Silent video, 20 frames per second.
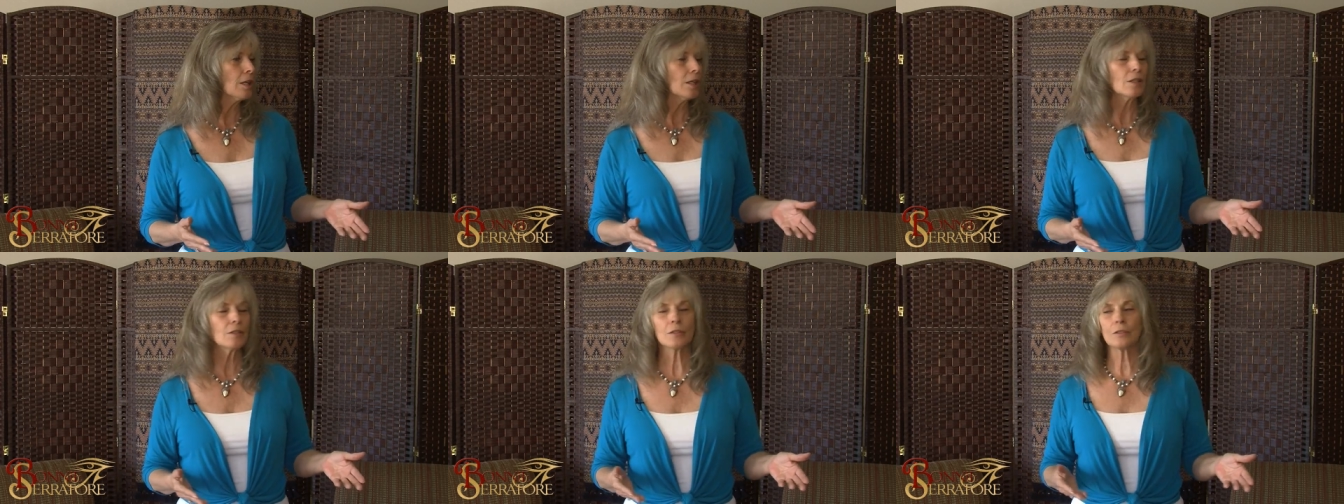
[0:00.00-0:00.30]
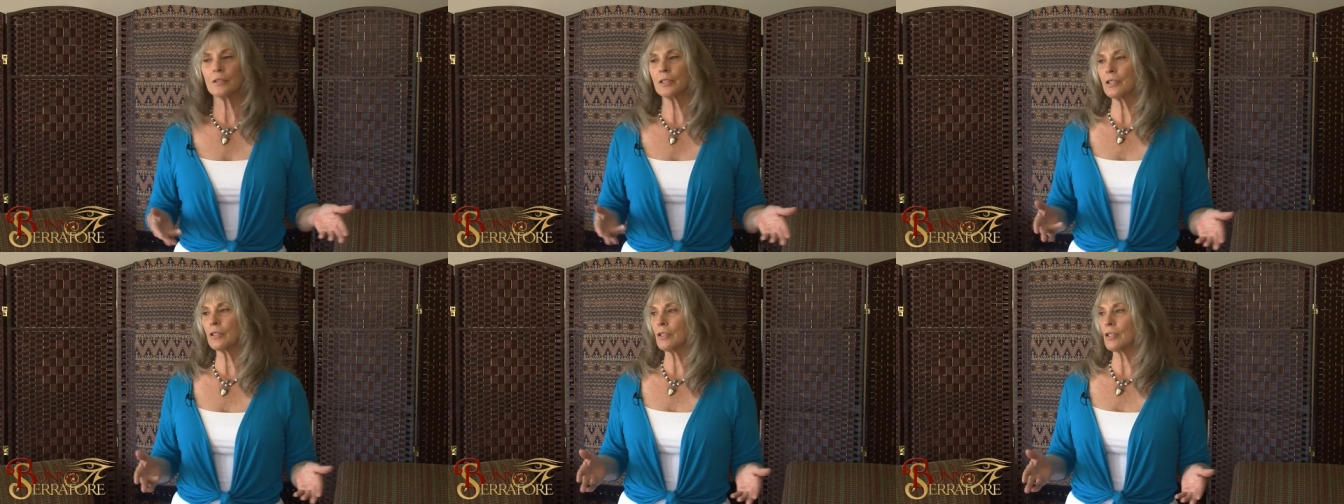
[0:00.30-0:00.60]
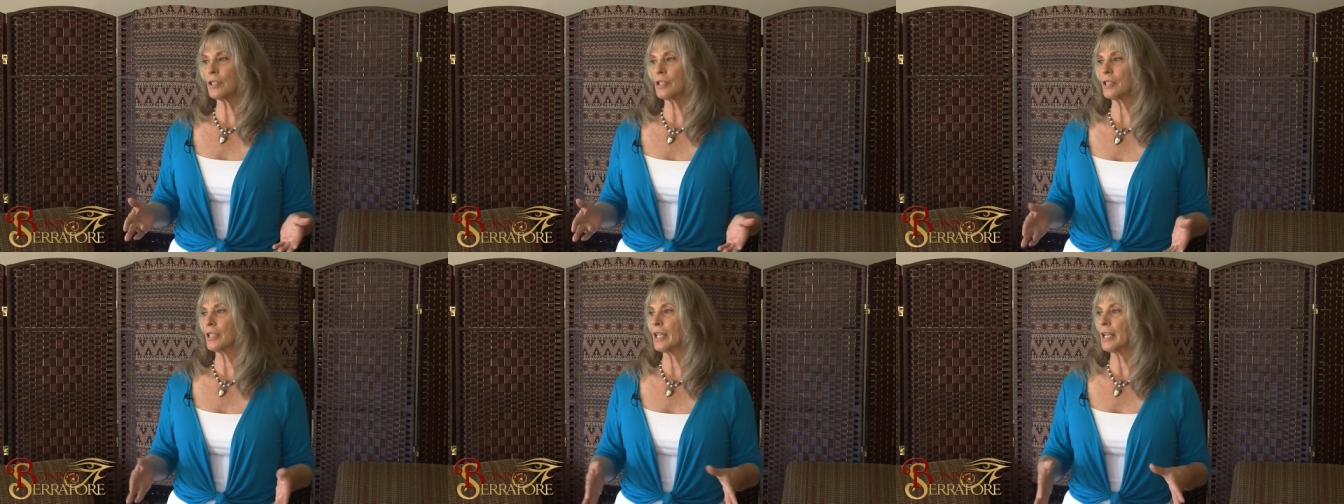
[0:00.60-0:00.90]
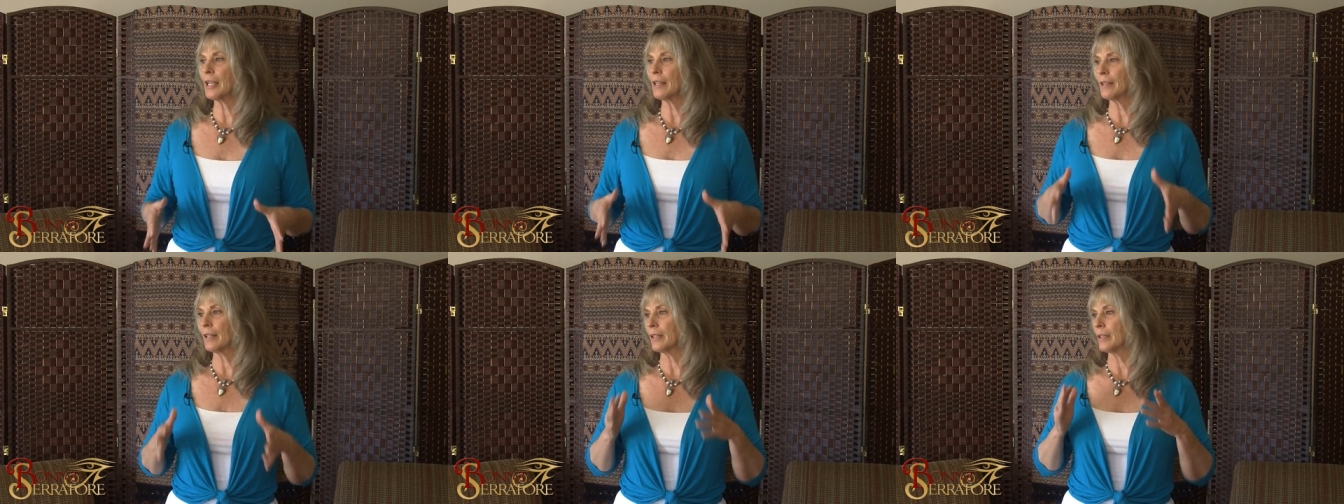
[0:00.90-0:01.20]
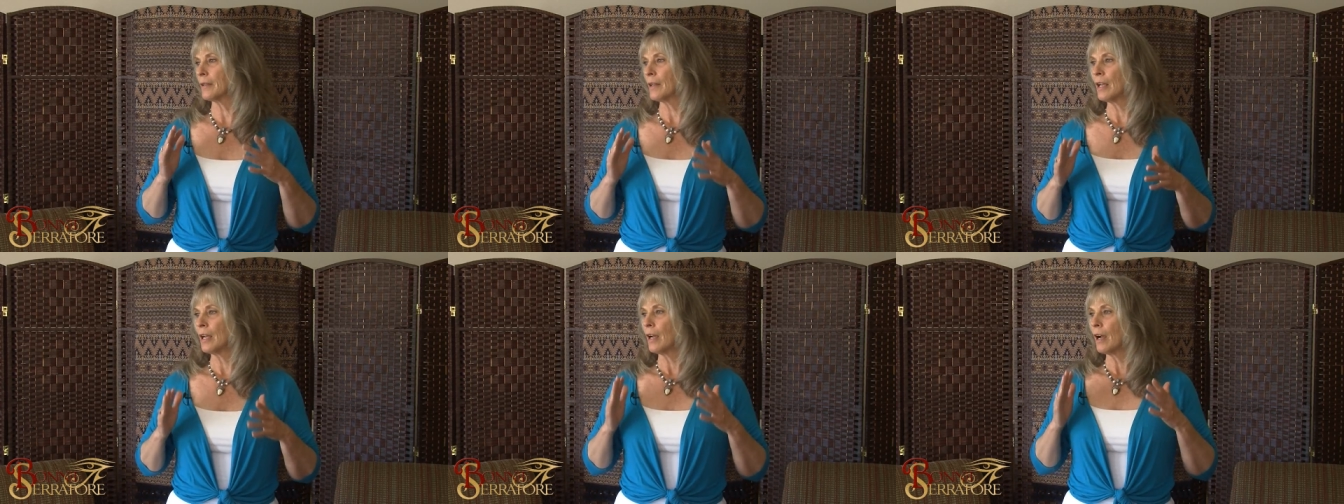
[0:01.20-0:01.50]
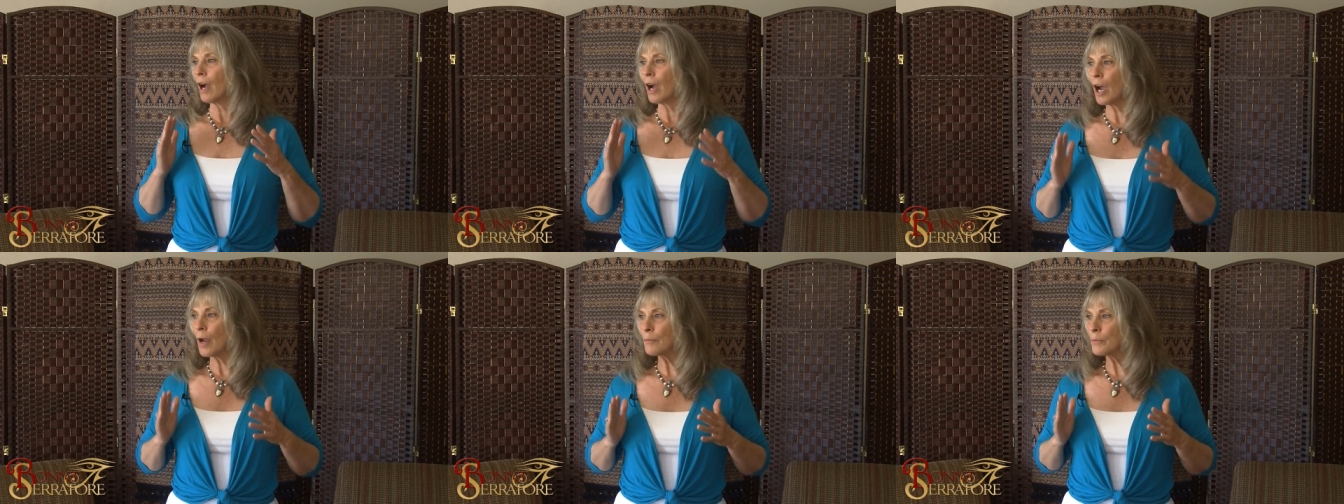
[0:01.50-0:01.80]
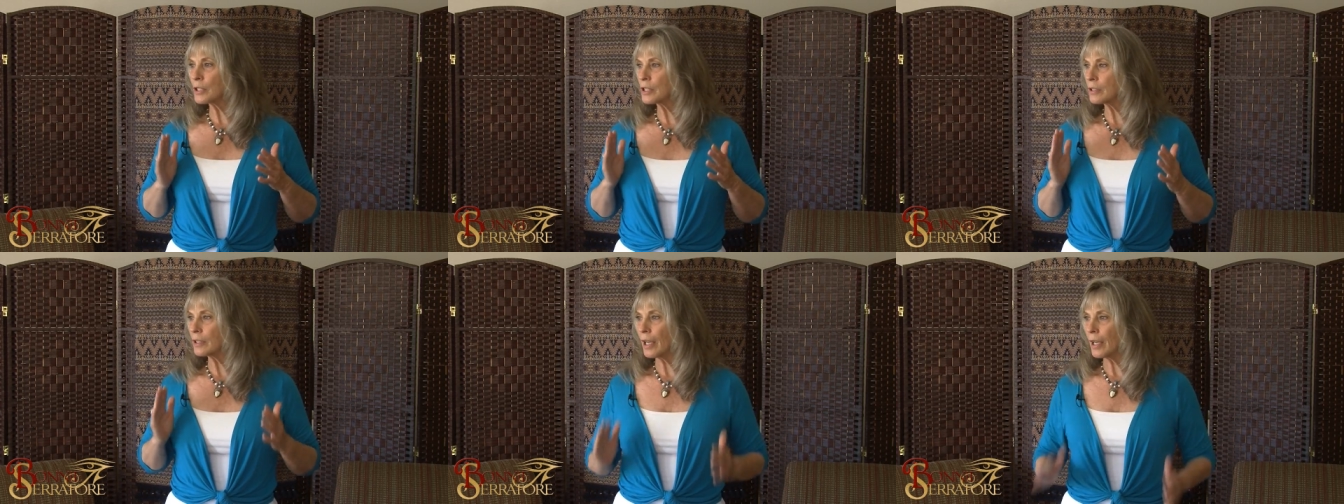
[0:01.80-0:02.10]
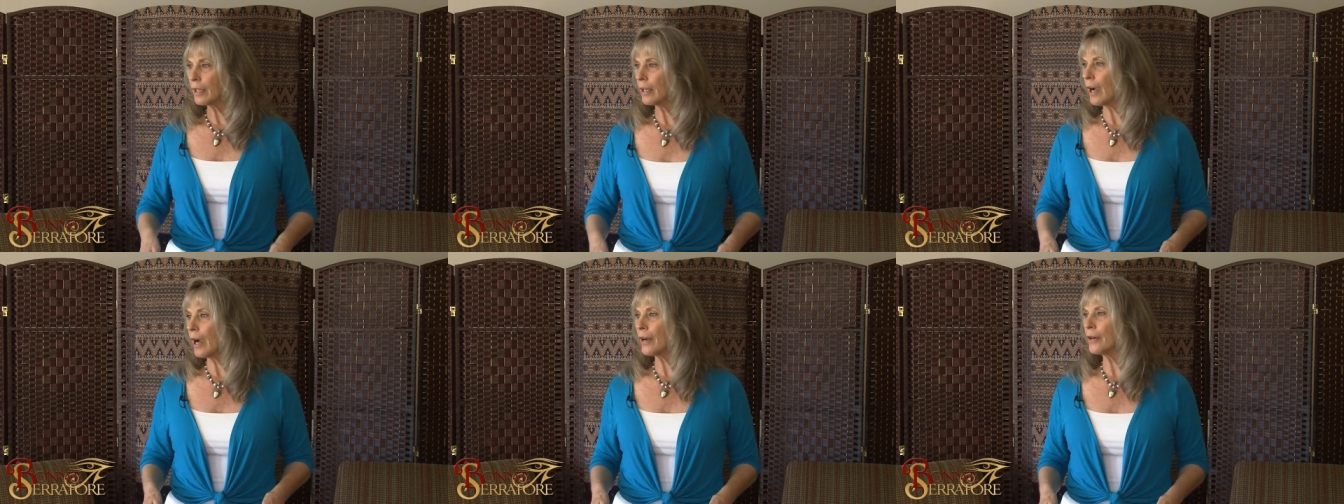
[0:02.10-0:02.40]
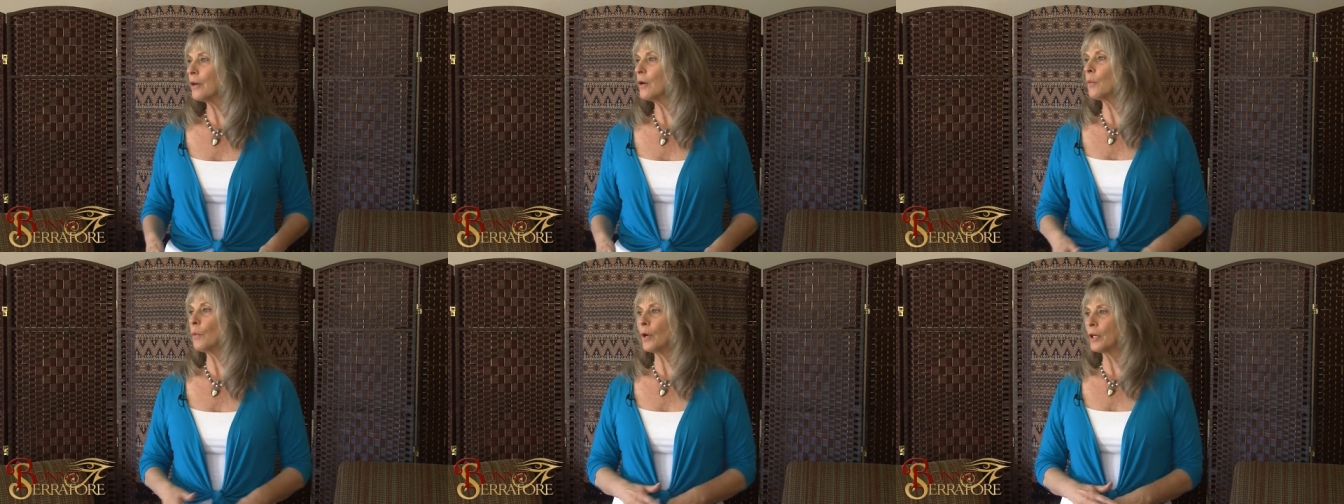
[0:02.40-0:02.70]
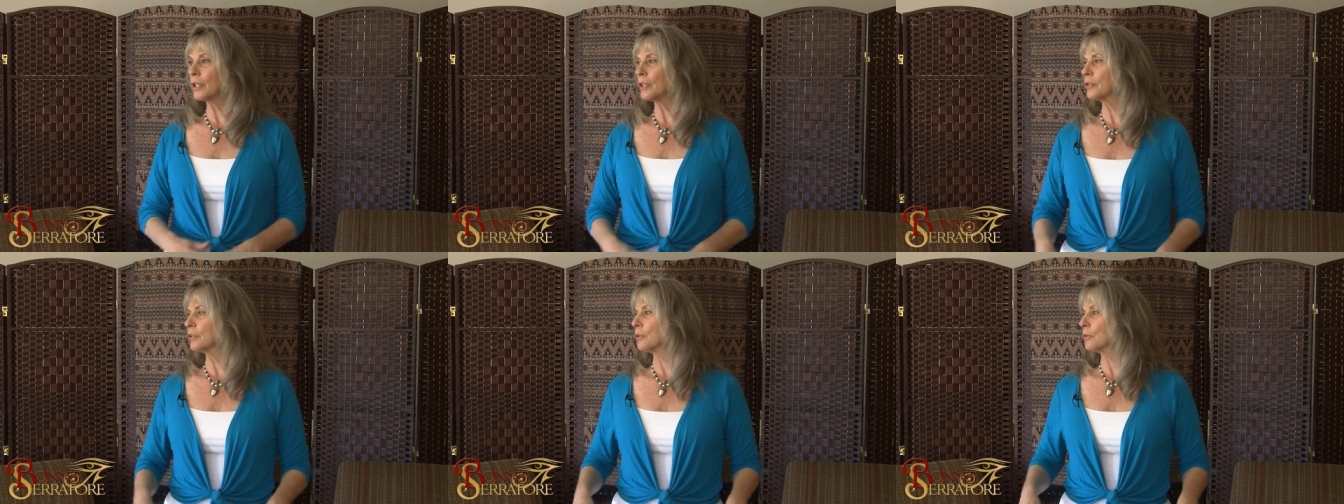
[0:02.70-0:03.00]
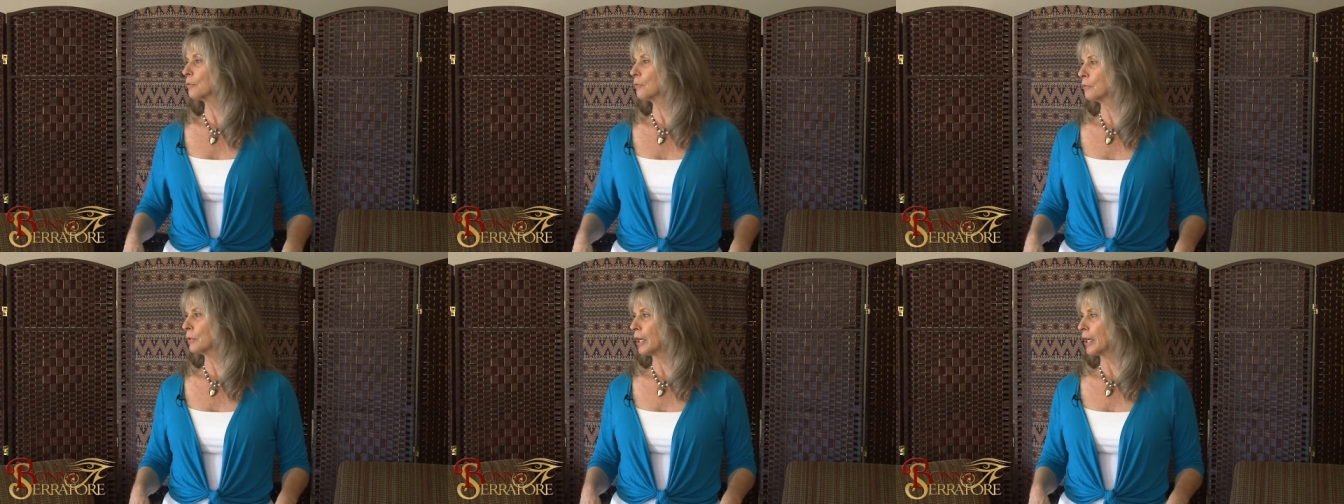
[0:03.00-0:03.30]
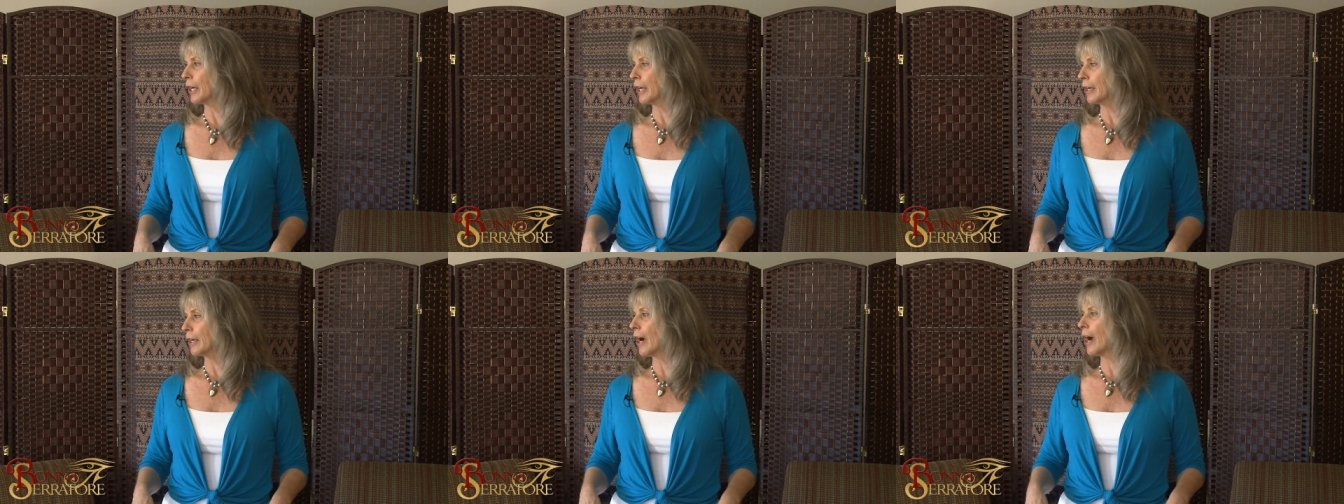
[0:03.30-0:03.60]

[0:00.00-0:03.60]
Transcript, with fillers: So let's just say that I'm just like, I don't want it to rain.